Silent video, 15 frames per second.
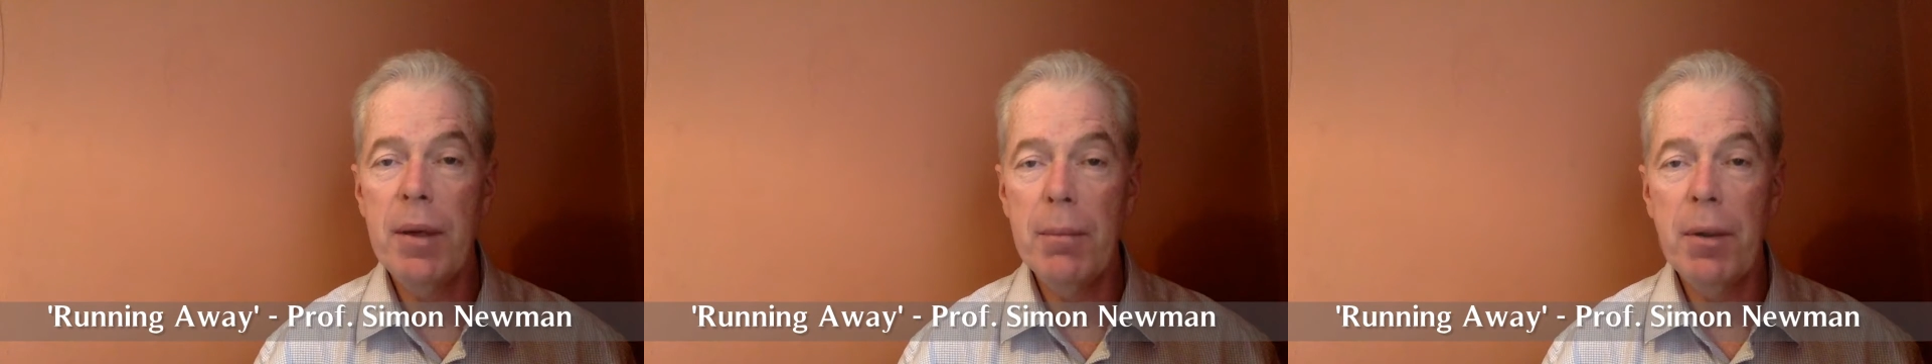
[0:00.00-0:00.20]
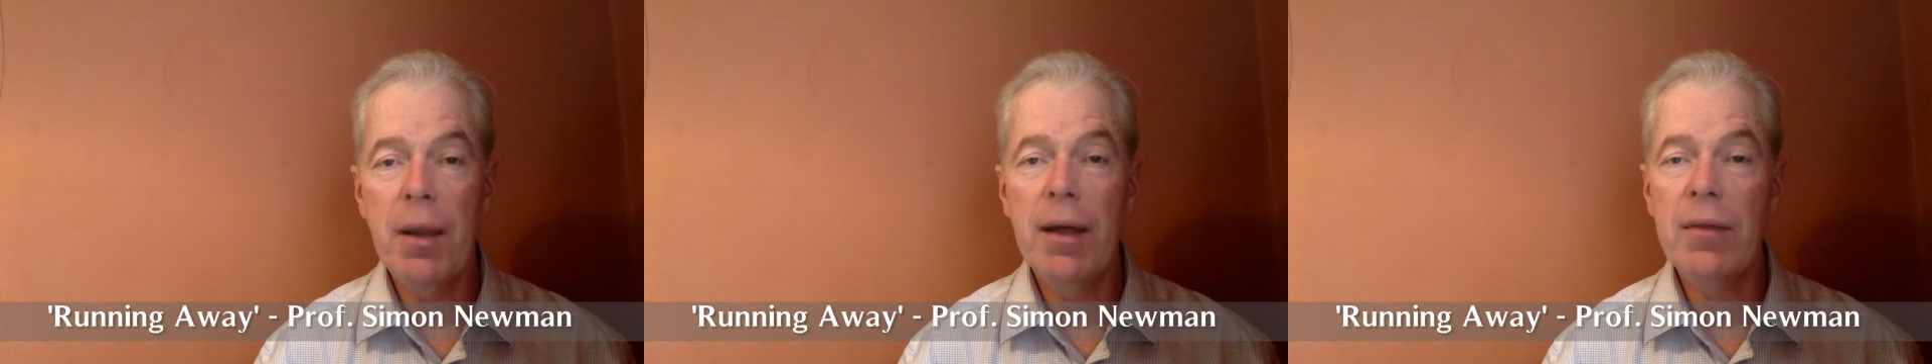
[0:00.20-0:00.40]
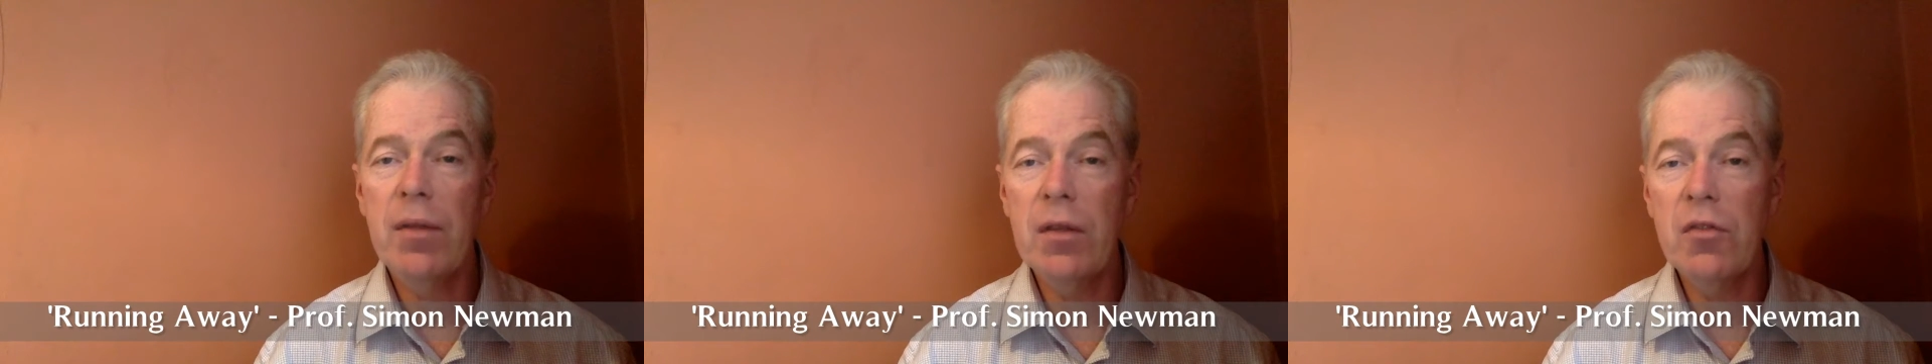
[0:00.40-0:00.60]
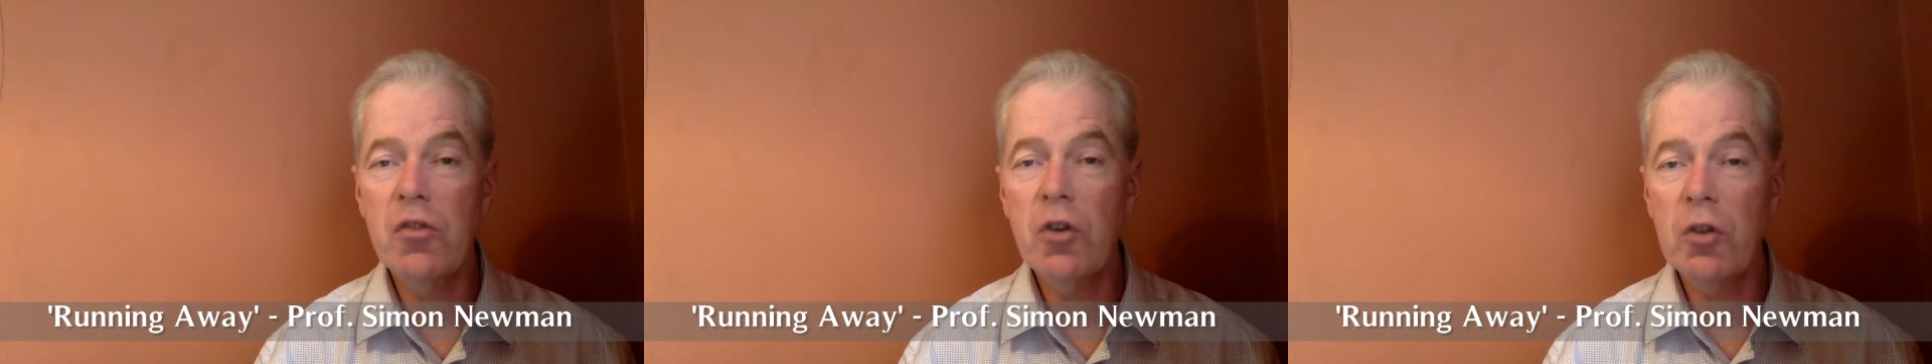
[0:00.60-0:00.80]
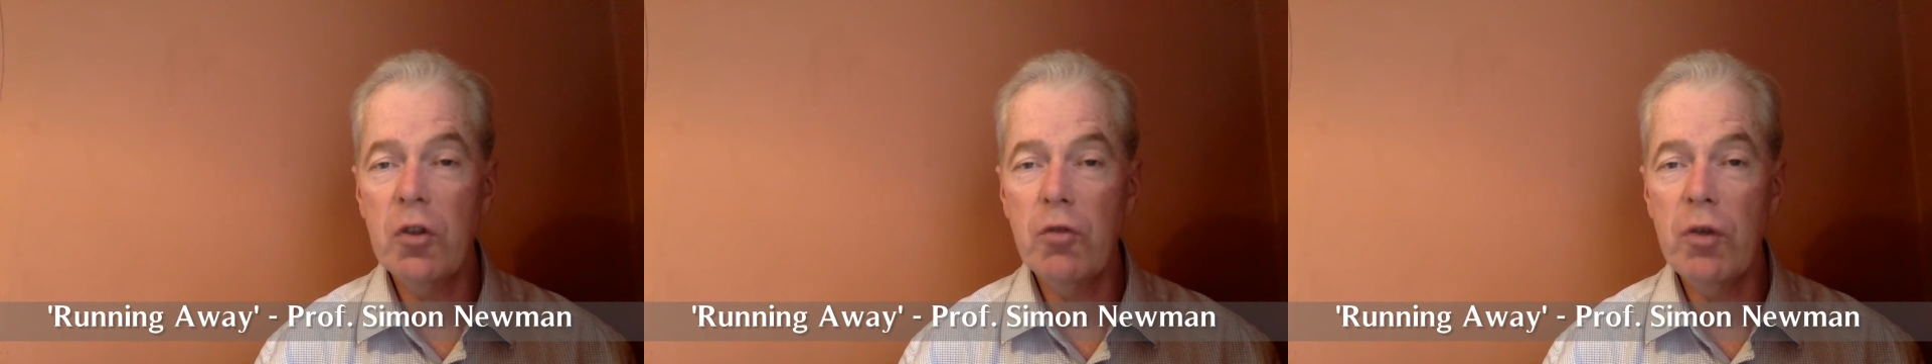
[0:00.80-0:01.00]
people like this
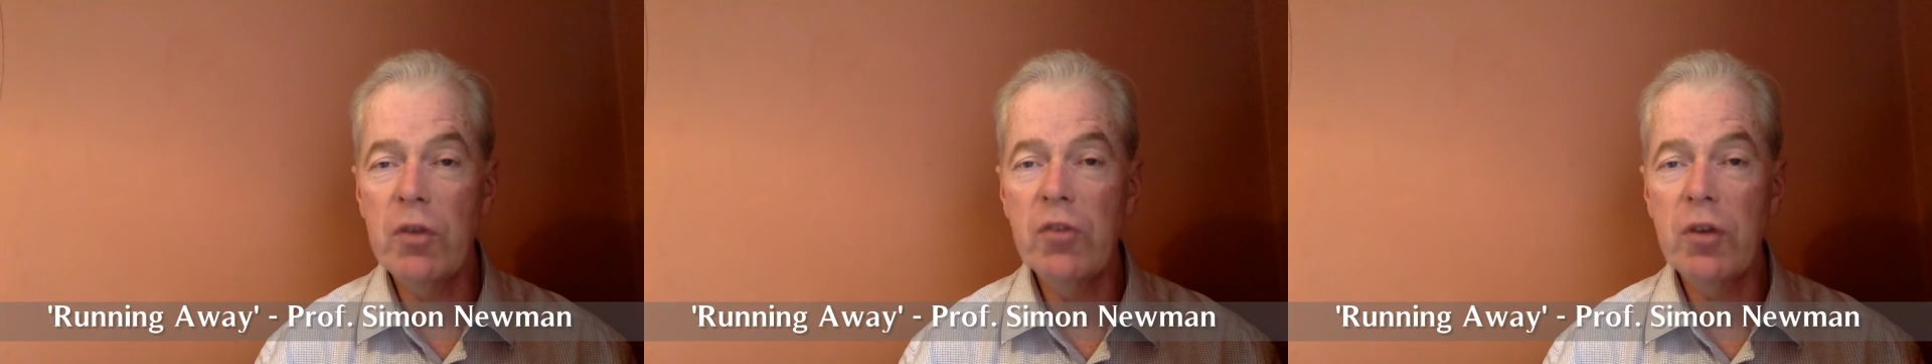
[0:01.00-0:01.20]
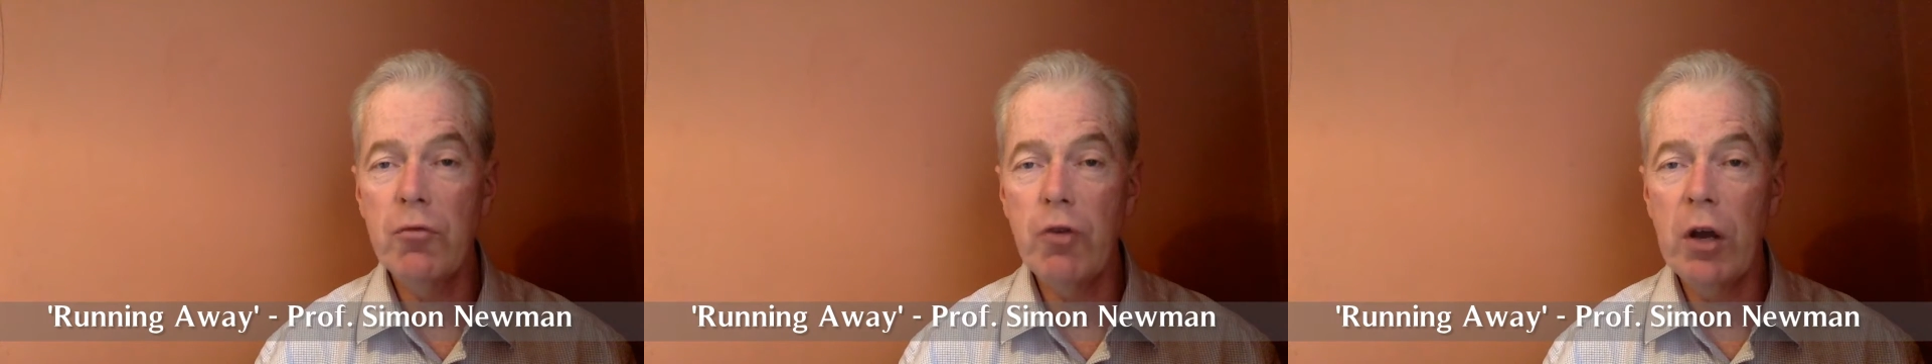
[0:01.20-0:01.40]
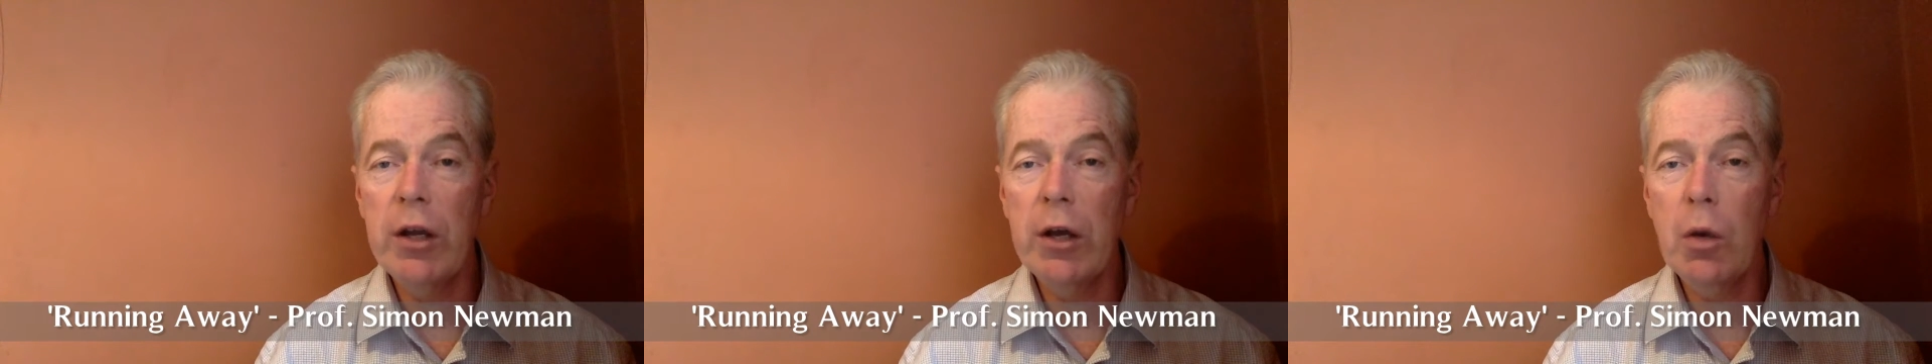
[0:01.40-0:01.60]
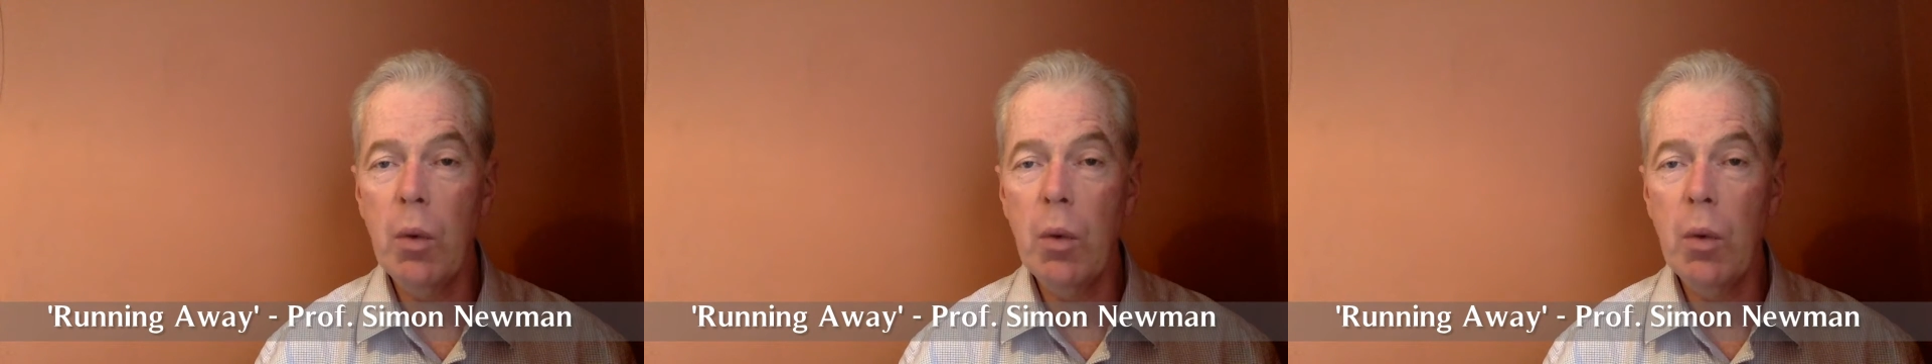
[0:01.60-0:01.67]
took the risk of running